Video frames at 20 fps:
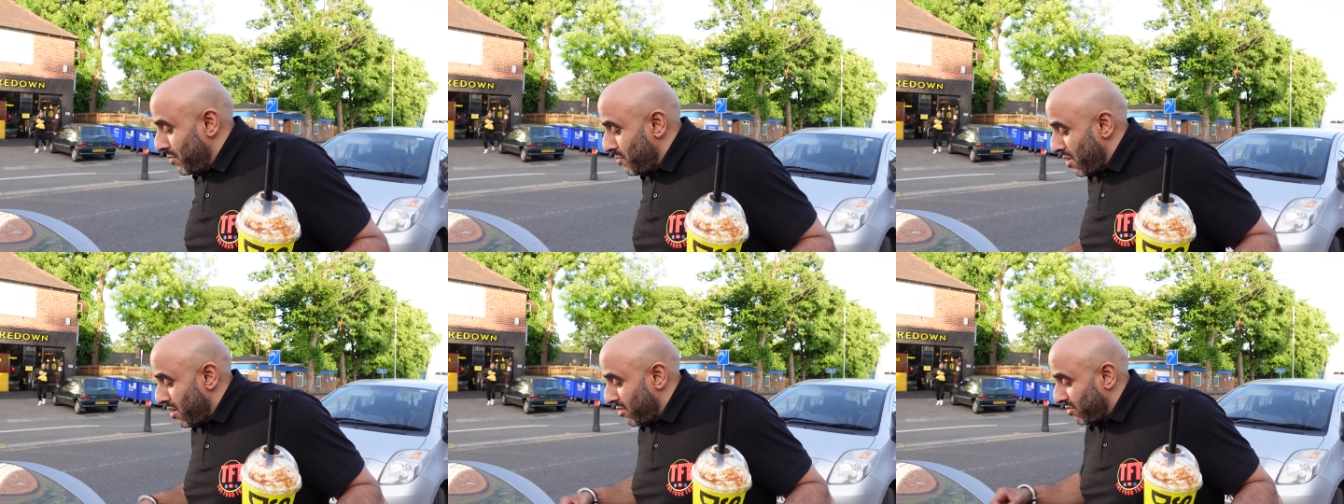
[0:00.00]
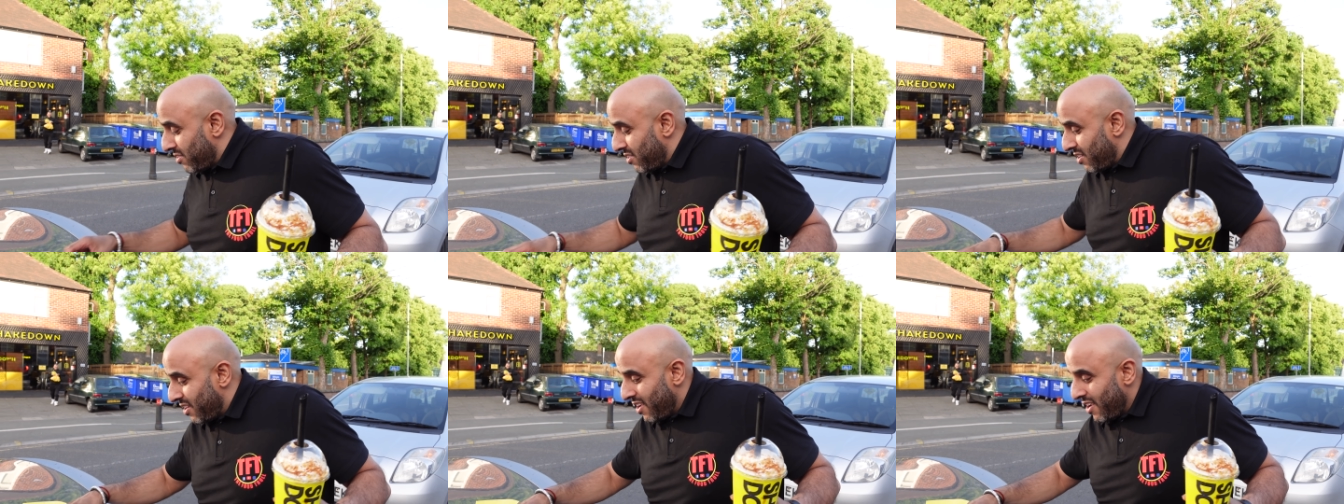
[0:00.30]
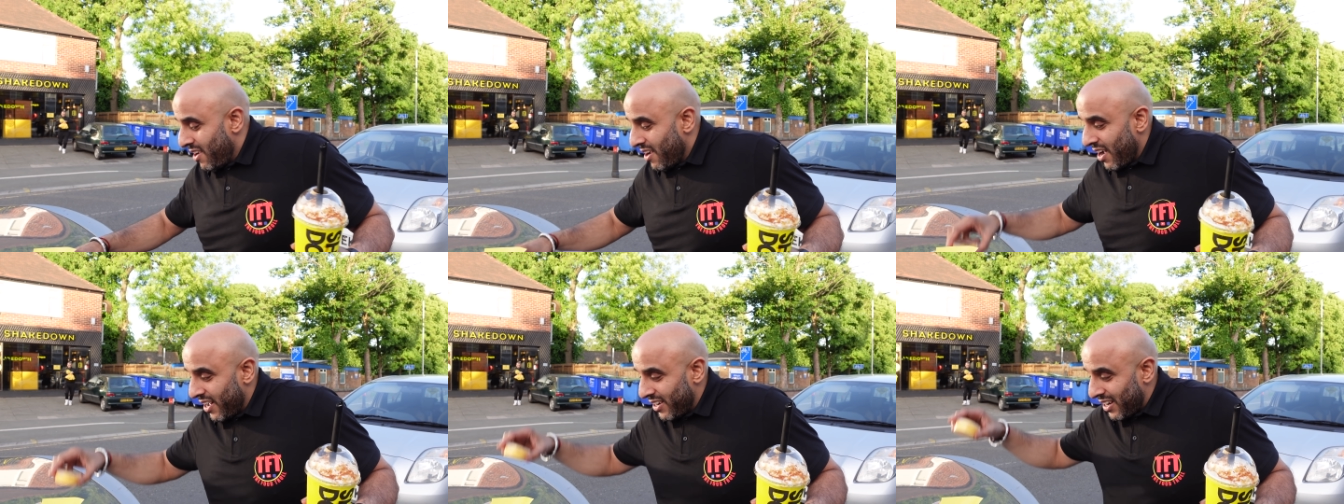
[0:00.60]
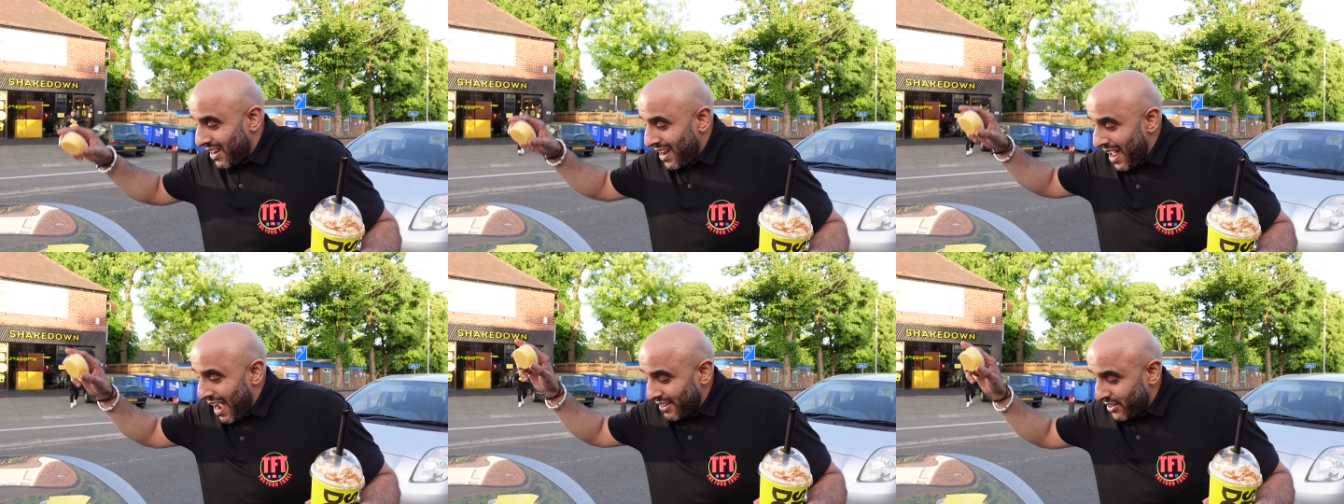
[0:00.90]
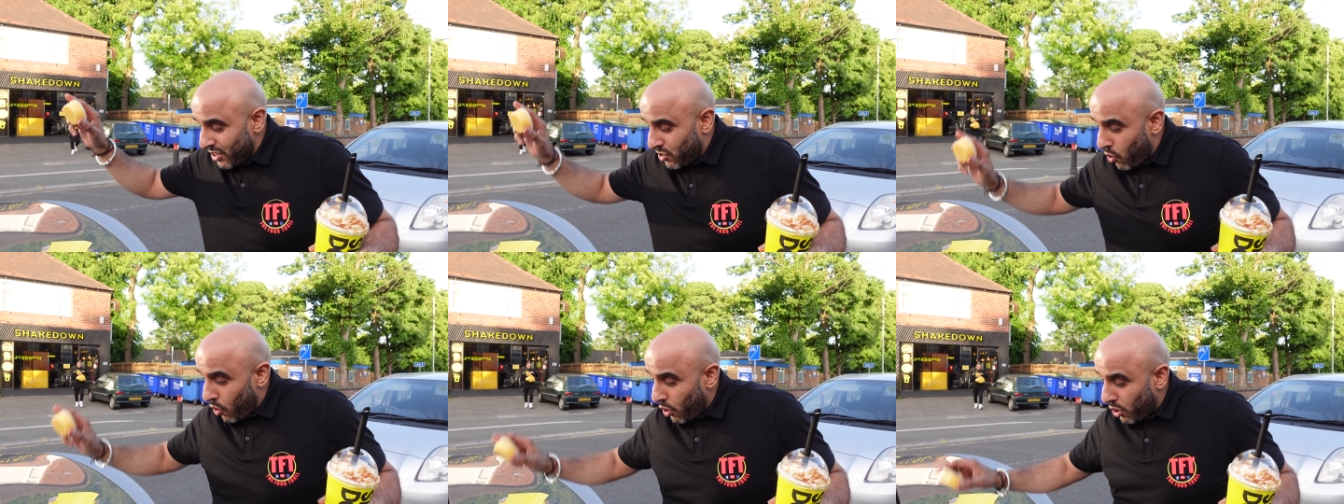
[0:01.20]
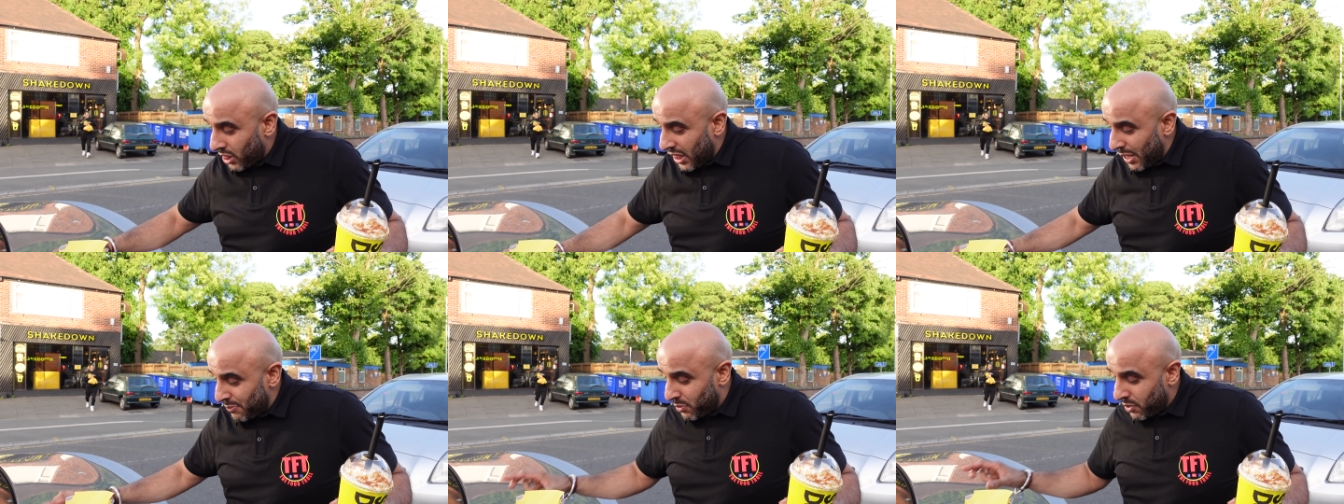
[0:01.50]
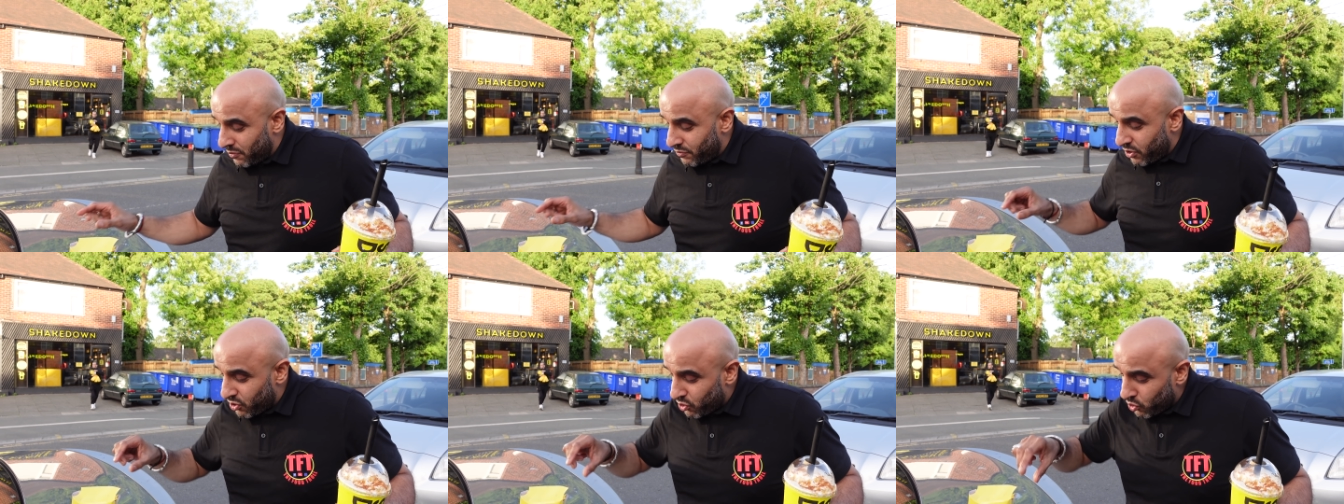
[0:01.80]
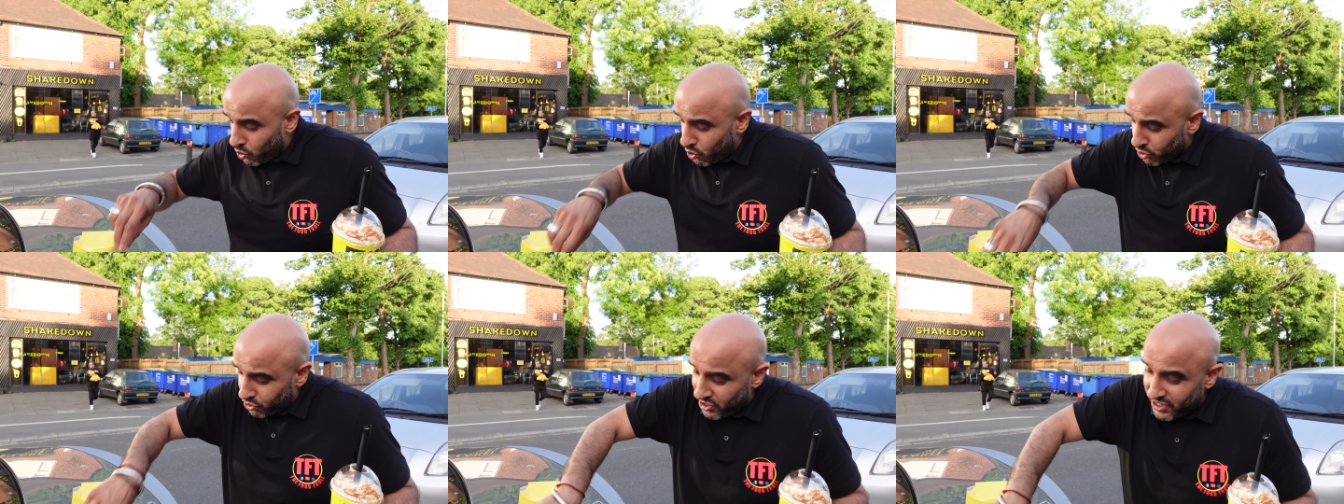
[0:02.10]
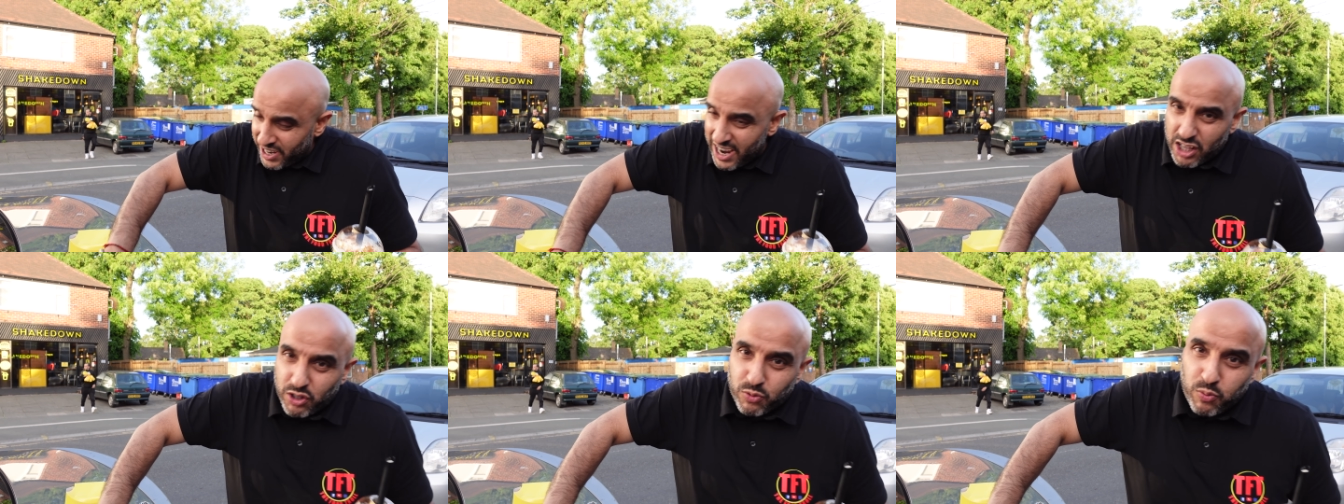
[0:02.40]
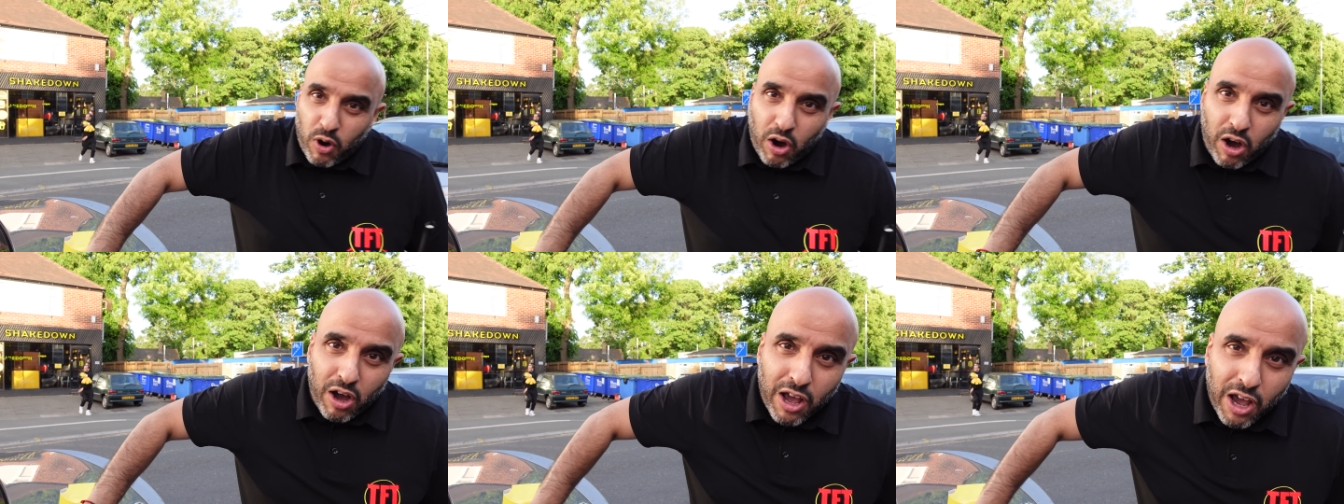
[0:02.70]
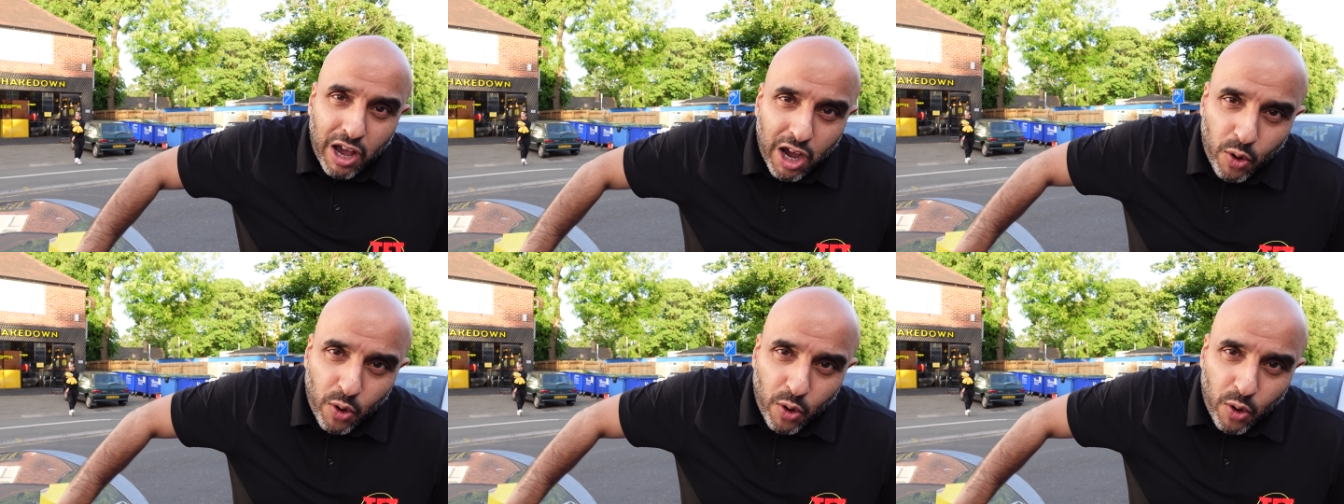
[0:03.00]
amazing. And I like the concept of the sauce, and guess what,